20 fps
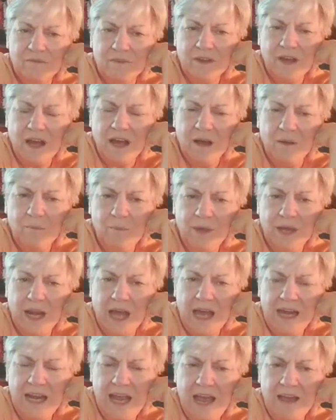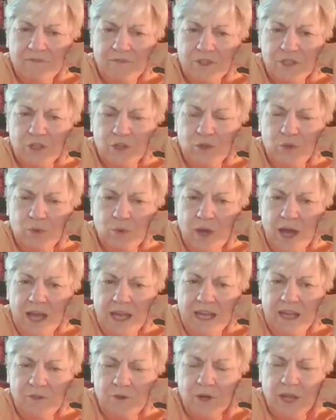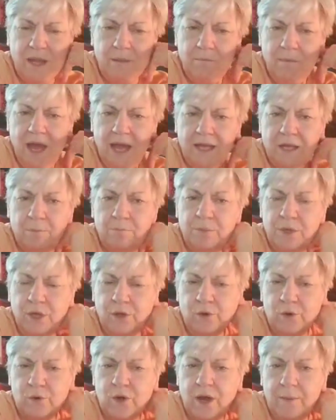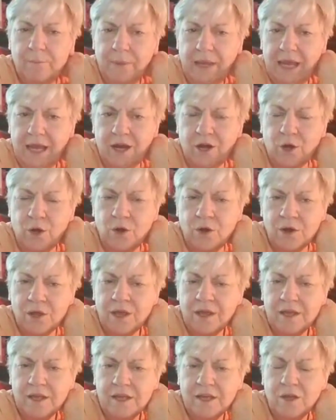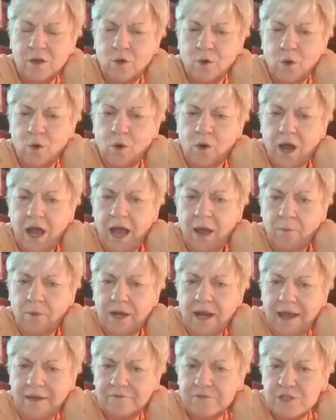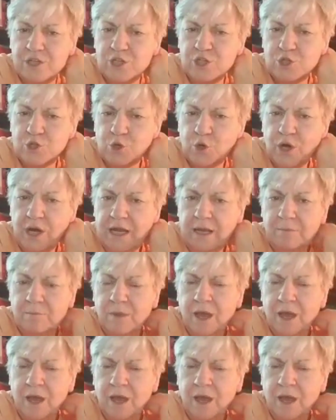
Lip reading: But I'd have to either get my computer up here, or I would have to stream